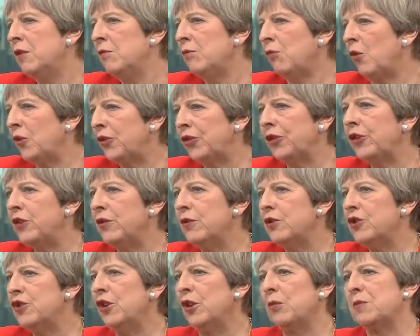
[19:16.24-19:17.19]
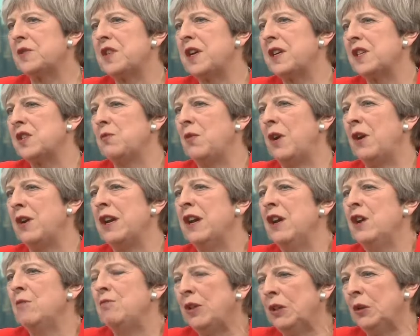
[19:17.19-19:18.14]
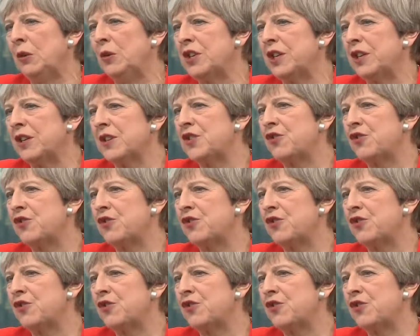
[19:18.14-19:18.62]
more secure jobs. That's why building a